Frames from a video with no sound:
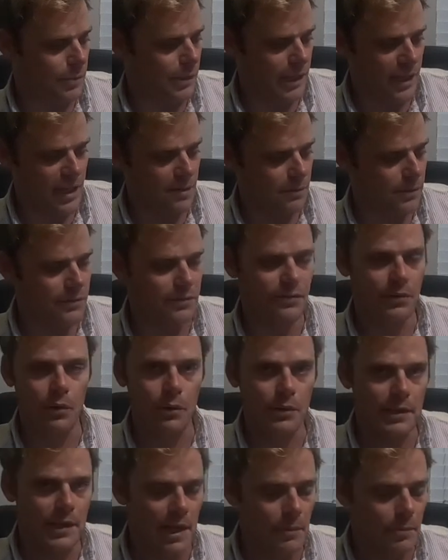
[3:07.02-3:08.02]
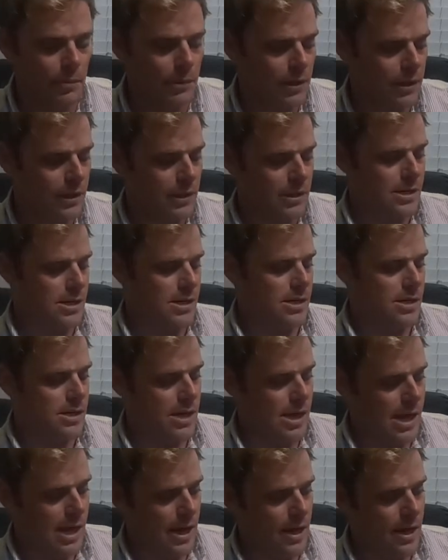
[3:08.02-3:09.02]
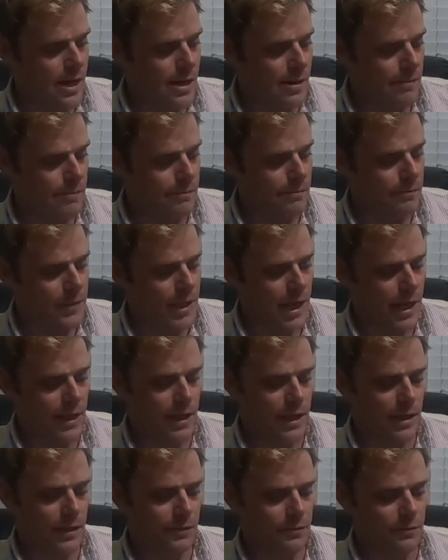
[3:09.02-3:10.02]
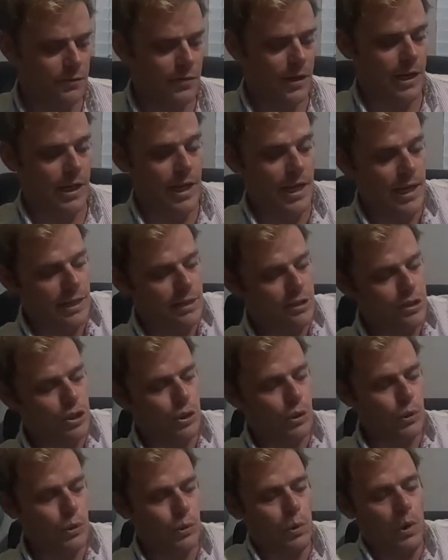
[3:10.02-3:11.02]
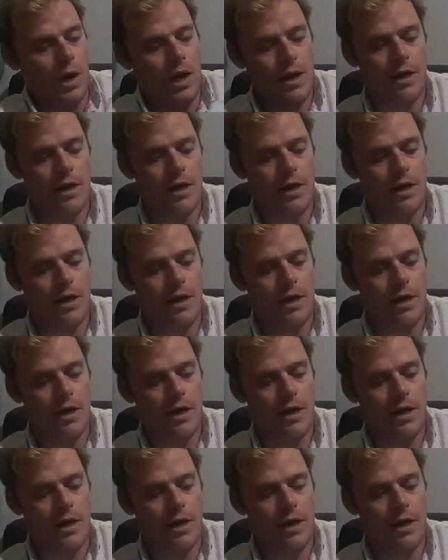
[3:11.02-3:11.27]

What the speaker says: being able to fold up and then fit into